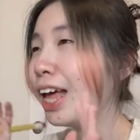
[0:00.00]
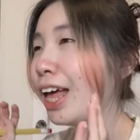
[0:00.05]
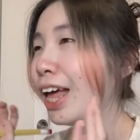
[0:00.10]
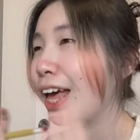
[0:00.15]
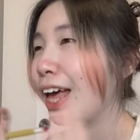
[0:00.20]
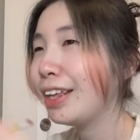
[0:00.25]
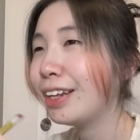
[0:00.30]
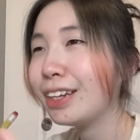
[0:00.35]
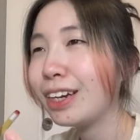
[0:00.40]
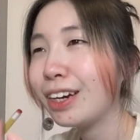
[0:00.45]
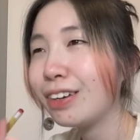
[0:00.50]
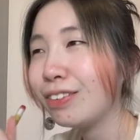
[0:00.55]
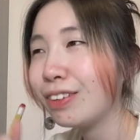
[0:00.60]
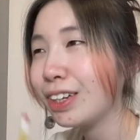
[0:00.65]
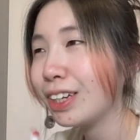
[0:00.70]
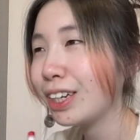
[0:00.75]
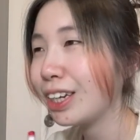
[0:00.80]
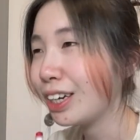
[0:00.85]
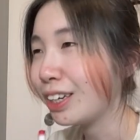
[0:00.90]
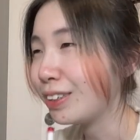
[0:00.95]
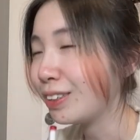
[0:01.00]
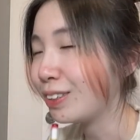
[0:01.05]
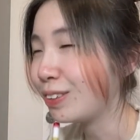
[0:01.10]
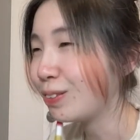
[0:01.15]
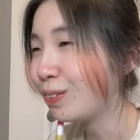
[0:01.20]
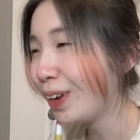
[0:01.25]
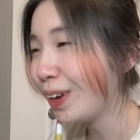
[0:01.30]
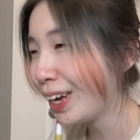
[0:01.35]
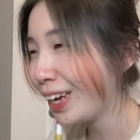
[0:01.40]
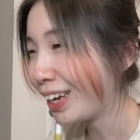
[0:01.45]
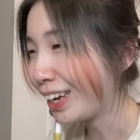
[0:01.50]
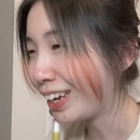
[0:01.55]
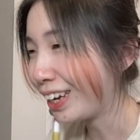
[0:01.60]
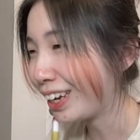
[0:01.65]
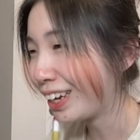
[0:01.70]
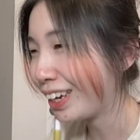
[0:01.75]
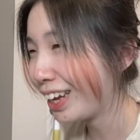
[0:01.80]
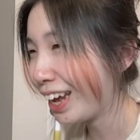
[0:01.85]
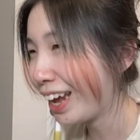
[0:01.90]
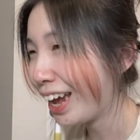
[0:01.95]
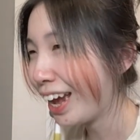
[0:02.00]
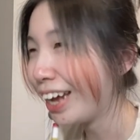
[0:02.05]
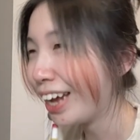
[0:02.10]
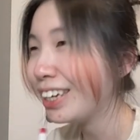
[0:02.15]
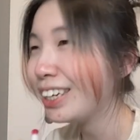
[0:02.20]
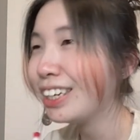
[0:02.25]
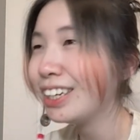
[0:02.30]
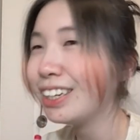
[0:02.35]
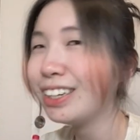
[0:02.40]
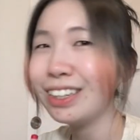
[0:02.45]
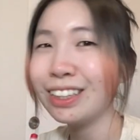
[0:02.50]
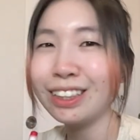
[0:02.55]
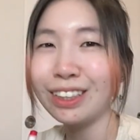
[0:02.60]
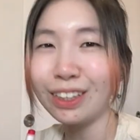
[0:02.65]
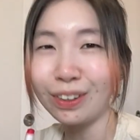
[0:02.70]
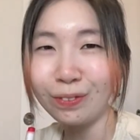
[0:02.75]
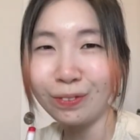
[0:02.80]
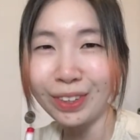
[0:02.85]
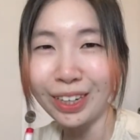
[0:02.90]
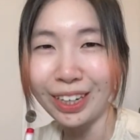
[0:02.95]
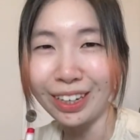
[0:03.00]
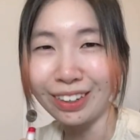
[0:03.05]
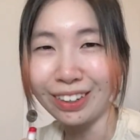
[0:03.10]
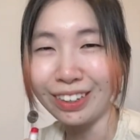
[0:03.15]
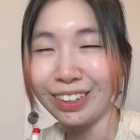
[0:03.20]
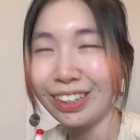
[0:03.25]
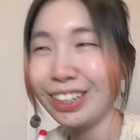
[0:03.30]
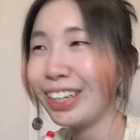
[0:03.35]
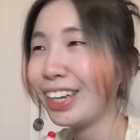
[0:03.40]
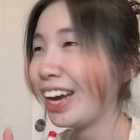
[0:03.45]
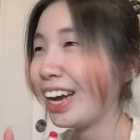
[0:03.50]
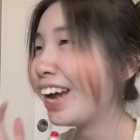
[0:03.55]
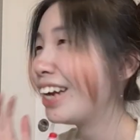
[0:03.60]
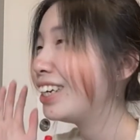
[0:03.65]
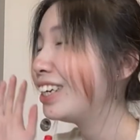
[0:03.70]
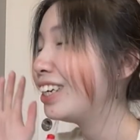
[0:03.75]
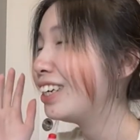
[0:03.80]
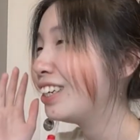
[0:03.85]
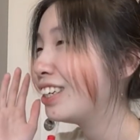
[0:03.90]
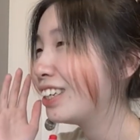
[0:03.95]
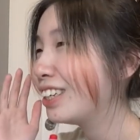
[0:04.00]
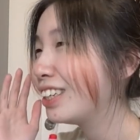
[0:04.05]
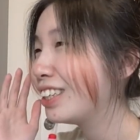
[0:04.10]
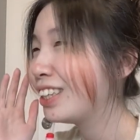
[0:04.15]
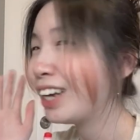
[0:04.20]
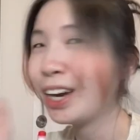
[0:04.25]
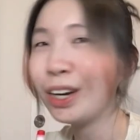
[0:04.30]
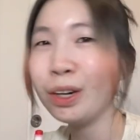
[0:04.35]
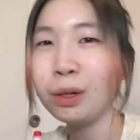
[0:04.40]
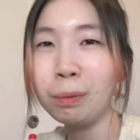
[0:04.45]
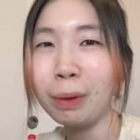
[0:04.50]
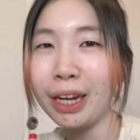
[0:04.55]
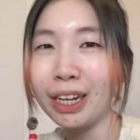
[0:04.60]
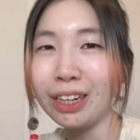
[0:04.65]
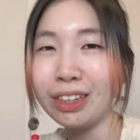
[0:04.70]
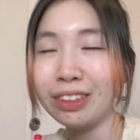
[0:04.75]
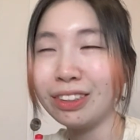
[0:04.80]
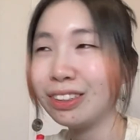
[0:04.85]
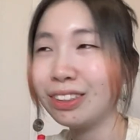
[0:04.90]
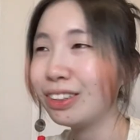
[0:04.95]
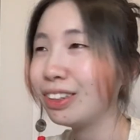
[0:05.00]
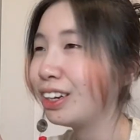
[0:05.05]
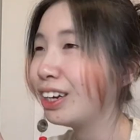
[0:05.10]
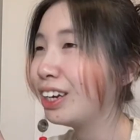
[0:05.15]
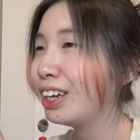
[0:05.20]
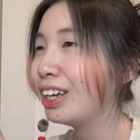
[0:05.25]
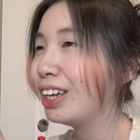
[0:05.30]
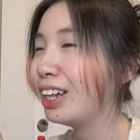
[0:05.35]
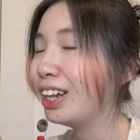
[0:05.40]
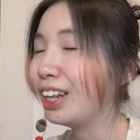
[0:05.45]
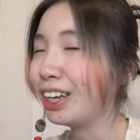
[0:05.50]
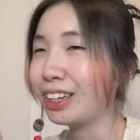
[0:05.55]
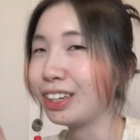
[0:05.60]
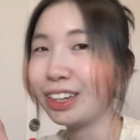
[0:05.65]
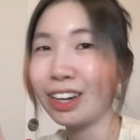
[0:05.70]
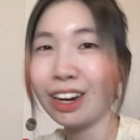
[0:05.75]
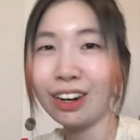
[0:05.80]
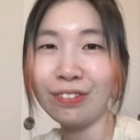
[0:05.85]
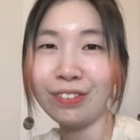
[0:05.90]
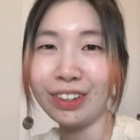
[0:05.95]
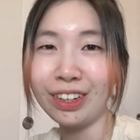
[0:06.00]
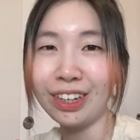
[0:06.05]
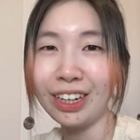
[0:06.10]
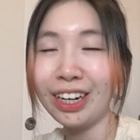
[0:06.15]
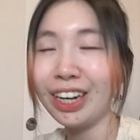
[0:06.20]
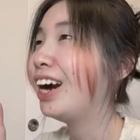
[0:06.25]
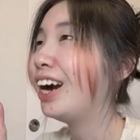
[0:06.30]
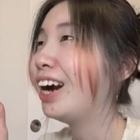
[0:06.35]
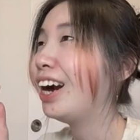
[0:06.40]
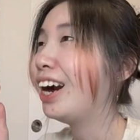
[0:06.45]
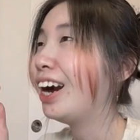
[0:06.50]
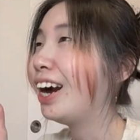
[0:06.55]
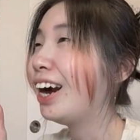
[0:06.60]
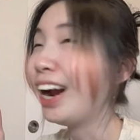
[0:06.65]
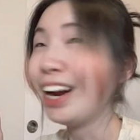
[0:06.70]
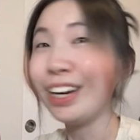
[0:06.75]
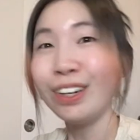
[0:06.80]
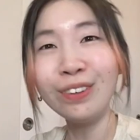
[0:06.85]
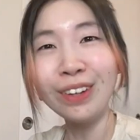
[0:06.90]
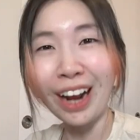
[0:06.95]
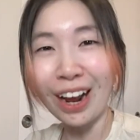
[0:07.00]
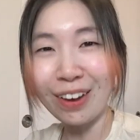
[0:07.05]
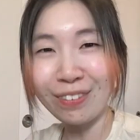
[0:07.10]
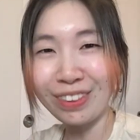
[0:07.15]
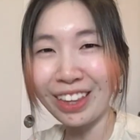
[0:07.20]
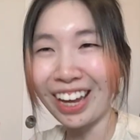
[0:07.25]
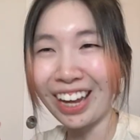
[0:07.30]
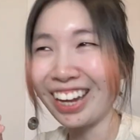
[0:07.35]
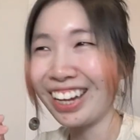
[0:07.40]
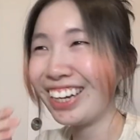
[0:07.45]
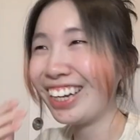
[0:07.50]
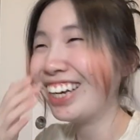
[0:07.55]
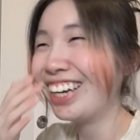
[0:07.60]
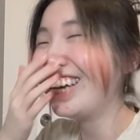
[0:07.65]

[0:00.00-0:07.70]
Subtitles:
And then I realized, wait, I need a thumbnail. I need a title page, like a cover. I don't have that.